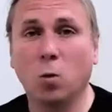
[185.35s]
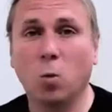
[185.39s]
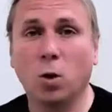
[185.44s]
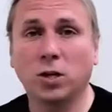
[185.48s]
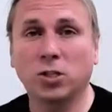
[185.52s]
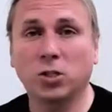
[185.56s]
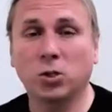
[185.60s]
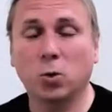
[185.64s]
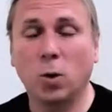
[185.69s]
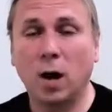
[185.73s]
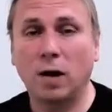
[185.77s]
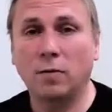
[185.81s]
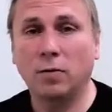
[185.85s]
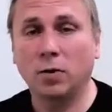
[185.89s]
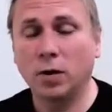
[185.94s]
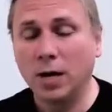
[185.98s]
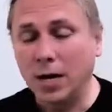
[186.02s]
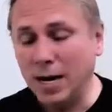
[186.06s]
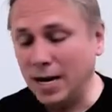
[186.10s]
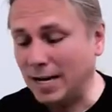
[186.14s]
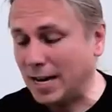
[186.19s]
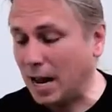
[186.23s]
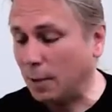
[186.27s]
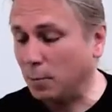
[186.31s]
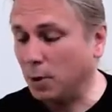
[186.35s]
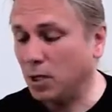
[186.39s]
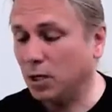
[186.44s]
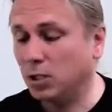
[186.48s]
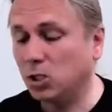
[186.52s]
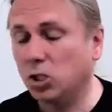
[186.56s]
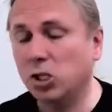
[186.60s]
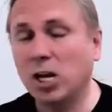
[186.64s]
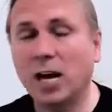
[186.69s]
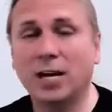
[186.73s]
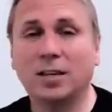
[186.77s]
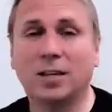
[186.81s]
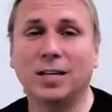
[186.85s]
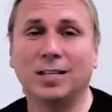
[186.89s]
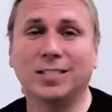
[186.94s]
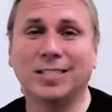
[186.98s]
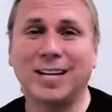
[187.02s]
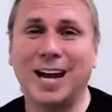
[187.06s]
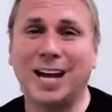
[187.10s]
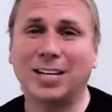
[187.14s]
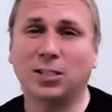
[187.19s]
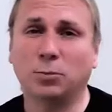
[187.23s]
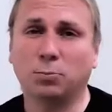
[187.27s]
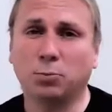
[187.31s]
whatsoever, and I'm going to check these
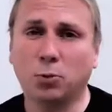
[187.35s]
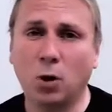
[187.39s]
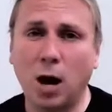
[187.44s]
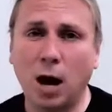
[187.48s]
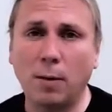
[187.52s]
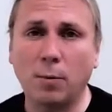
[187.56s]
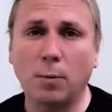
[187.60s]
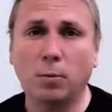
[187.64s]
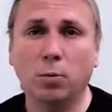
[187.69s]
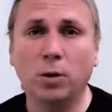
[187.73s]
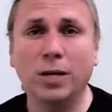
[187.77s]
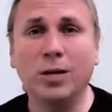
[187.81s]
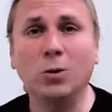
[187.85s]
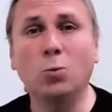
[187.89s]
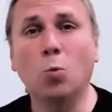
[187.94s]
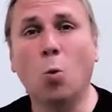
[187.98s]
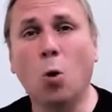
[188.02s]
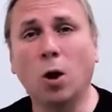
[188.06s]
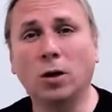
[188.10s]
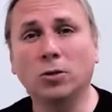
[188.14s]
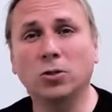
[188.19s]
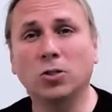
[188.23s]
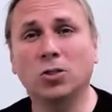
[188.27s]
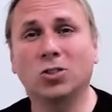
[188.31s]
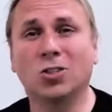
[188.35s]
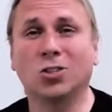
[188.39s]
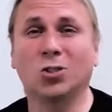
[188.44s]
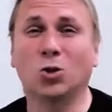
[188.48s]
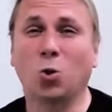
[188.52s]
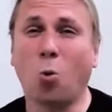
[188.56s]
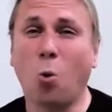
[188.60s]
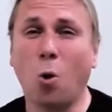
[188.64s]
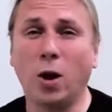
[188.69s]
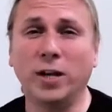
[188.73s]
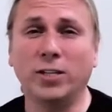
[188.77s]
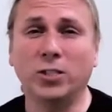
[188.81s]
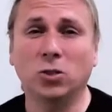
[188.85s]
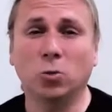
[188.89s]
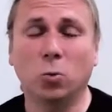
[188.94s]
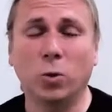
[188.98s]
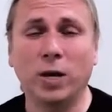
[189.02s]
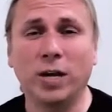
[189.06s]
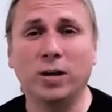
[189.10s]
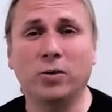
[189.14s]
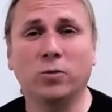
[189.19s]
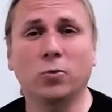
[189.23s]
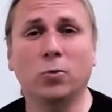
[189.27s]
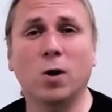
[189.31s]
guys probably once to twice a
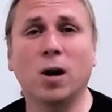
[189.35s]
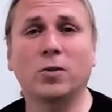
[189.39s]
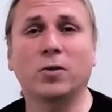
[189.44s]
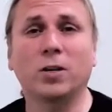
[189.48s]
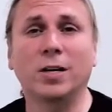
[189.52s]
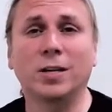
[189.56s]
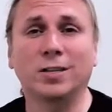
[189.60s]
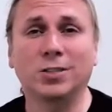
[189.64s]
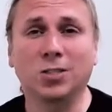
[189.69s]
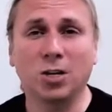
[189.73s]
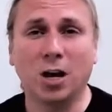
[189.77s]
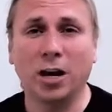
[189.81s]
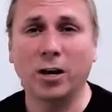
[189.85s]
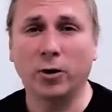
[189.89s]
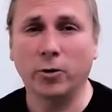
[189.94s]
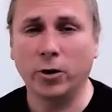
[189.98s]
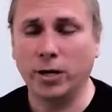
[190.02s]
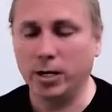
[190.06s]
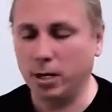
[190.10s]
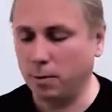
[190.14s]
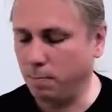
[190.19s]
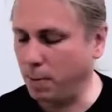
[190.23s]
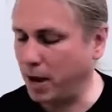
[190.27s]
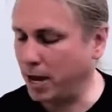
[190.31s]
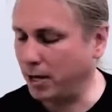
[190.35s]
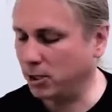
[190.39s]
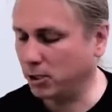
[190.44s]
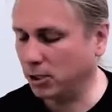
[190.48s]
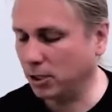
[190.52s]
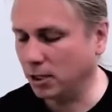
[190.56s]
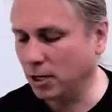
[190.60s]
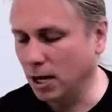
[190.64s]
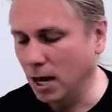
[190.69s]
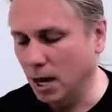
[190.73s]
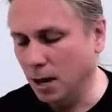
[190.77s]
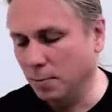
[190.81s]
week throughout the entire incubation.